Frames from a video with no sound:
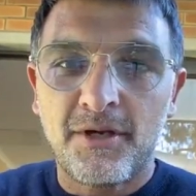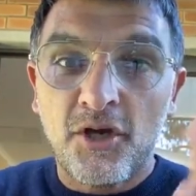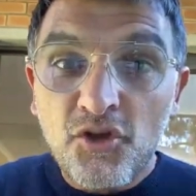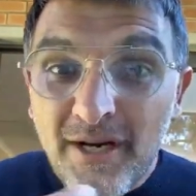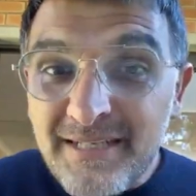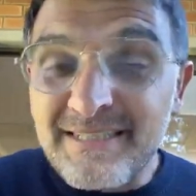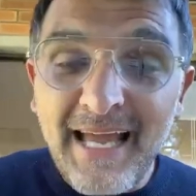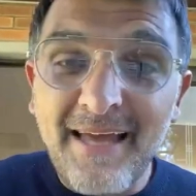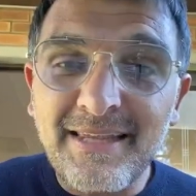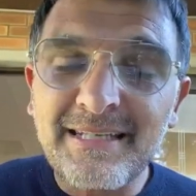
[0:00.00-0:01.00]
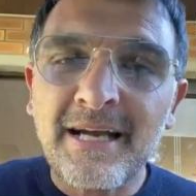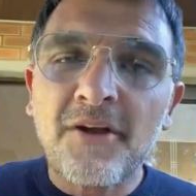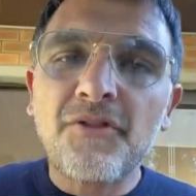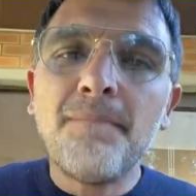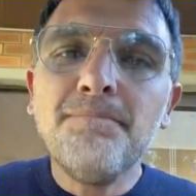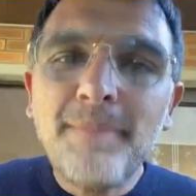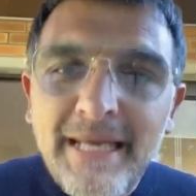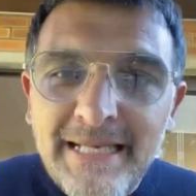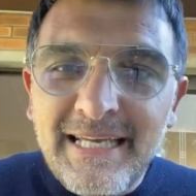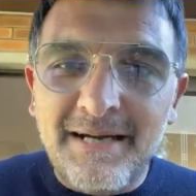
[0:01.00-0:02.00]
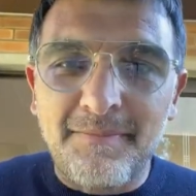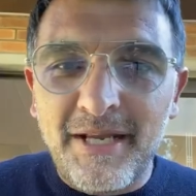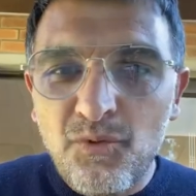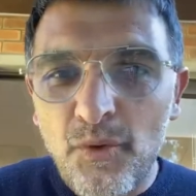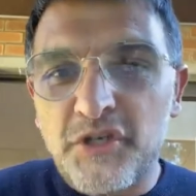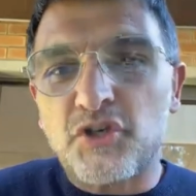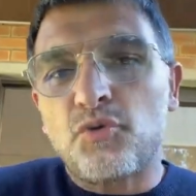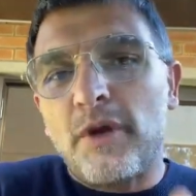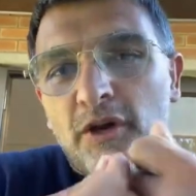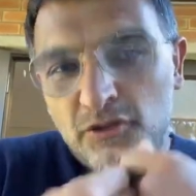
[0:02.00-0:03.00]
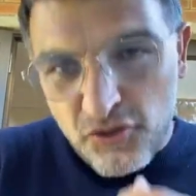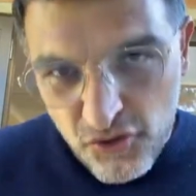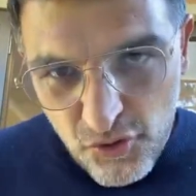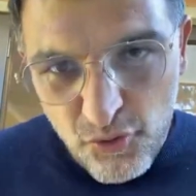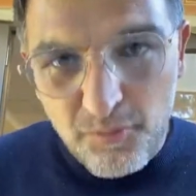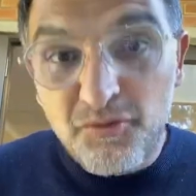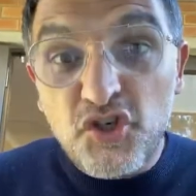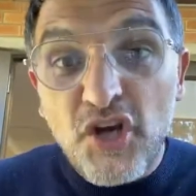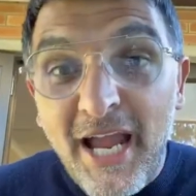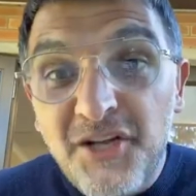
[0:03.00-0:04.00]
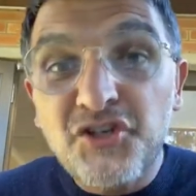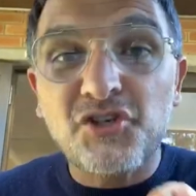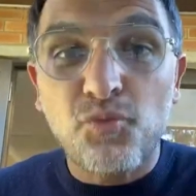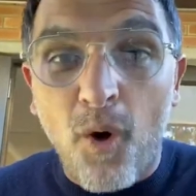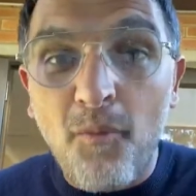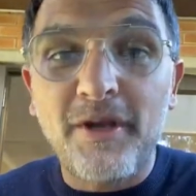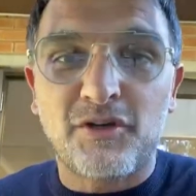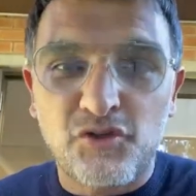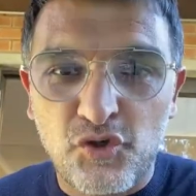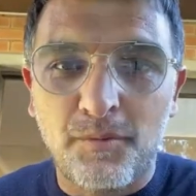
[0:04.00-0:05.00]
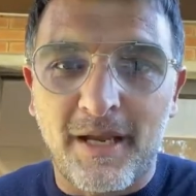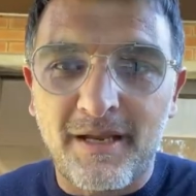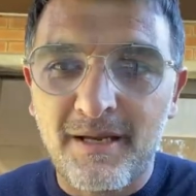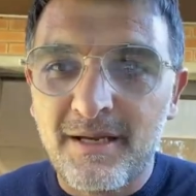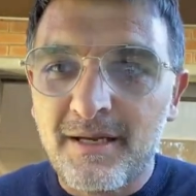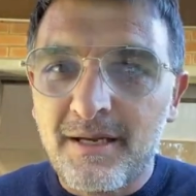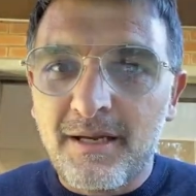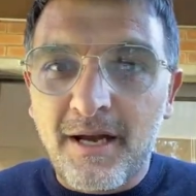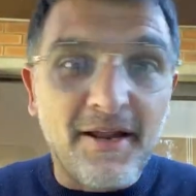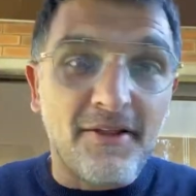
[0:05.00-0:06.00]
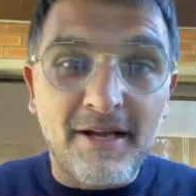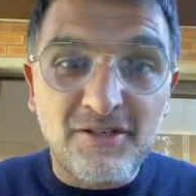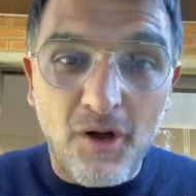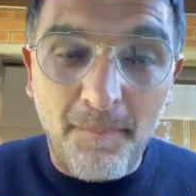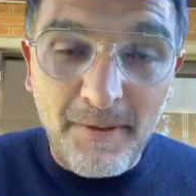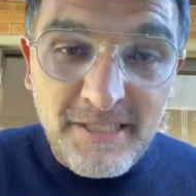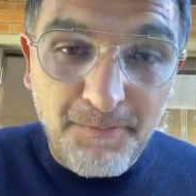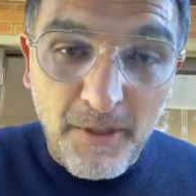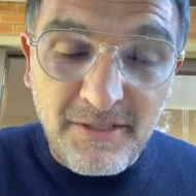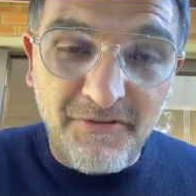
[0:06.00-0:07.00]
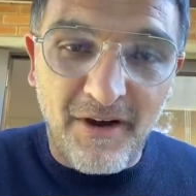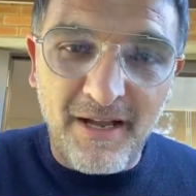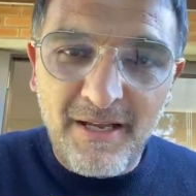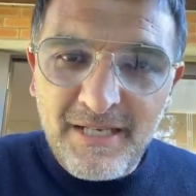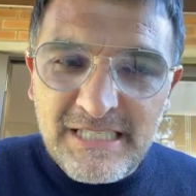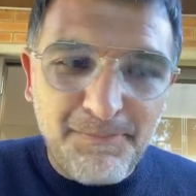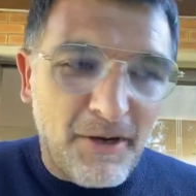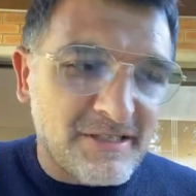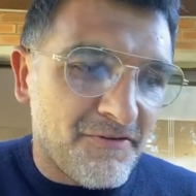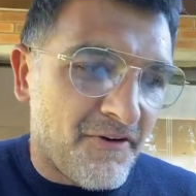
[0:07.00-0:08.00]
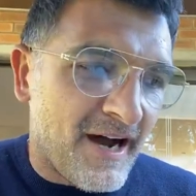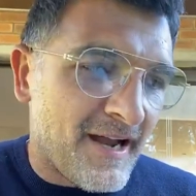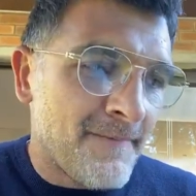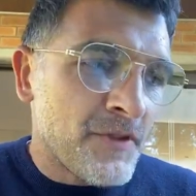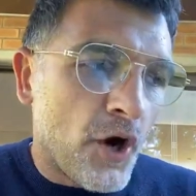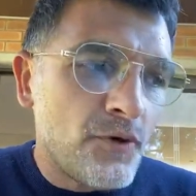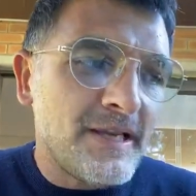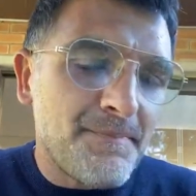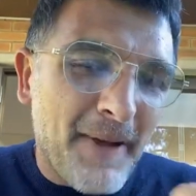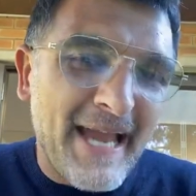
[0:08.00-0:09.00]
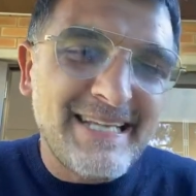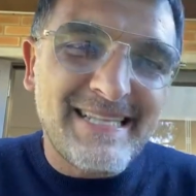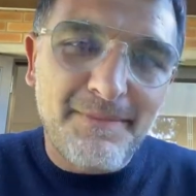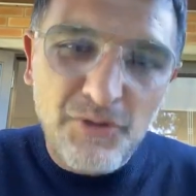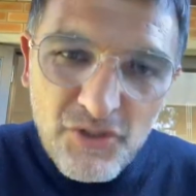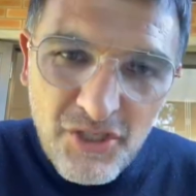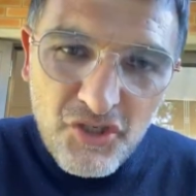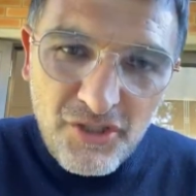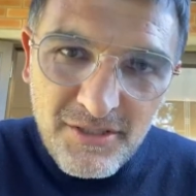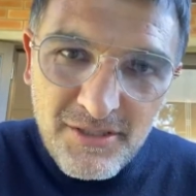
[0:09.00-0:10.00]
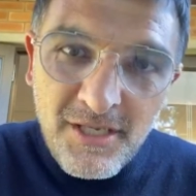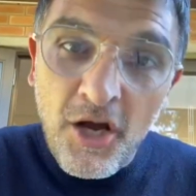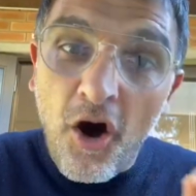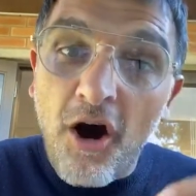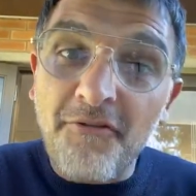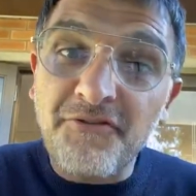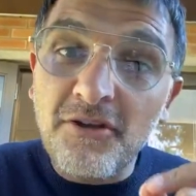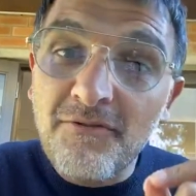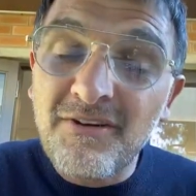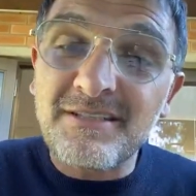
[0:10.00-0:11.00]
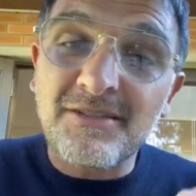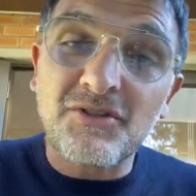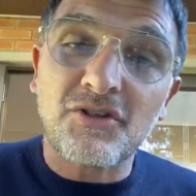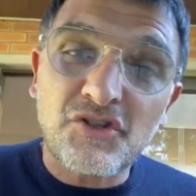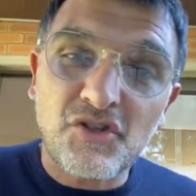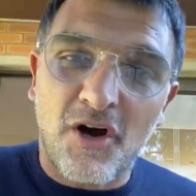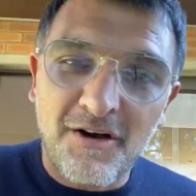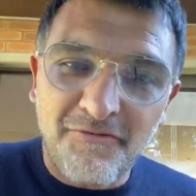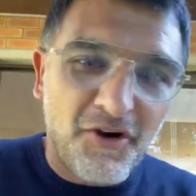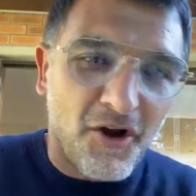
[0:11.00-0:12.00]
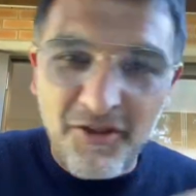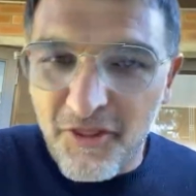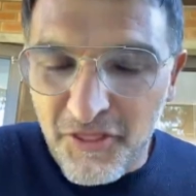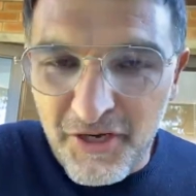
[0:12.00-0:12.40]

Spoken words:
You understand that the medium in which we consume changes what we're consuming. Another example is Spotify. Spotify only pays their musicians after you've listened to the song for longer than 30